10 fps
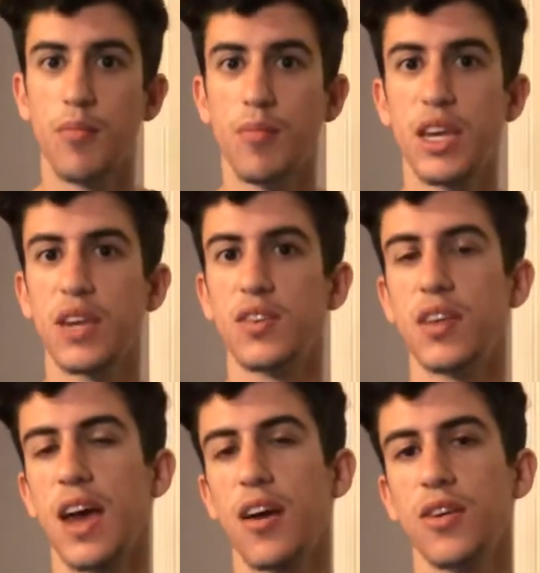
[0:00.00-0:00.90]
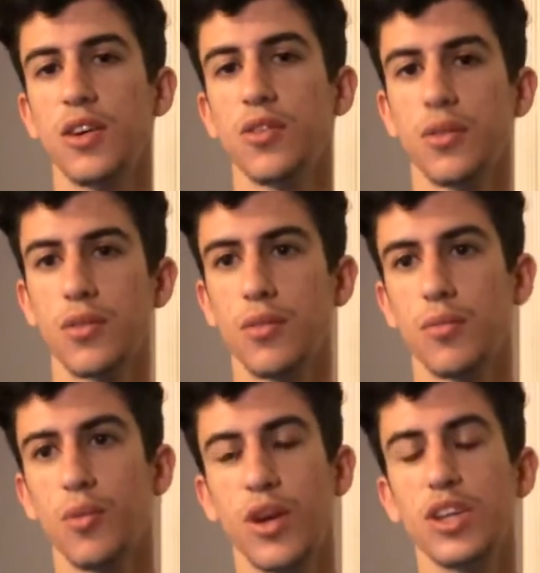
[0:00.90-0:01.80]
because now you're
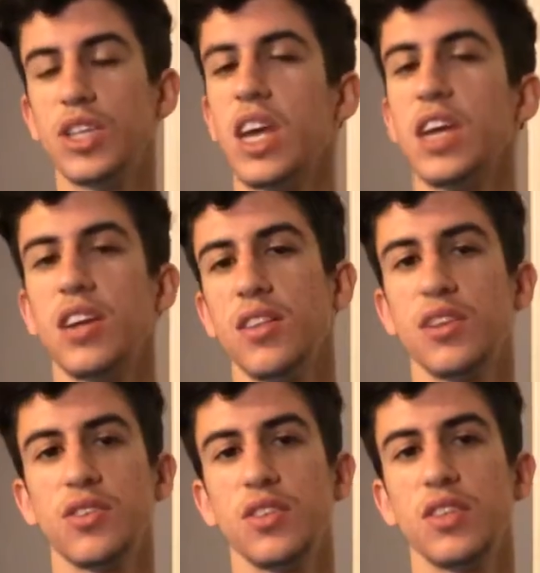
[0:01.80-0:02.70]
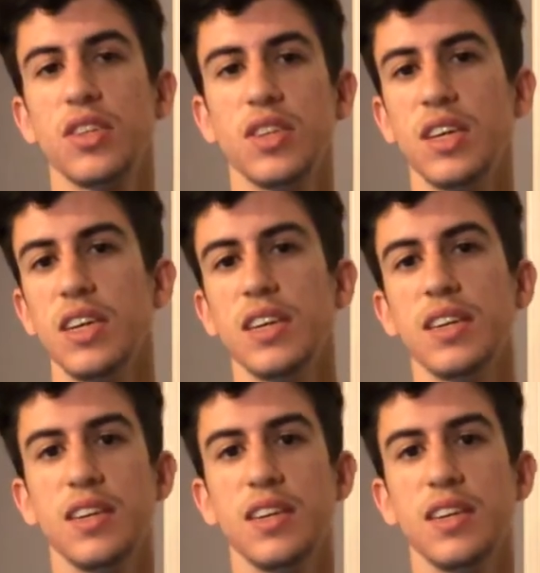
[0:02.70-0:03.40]
more educated in electricity,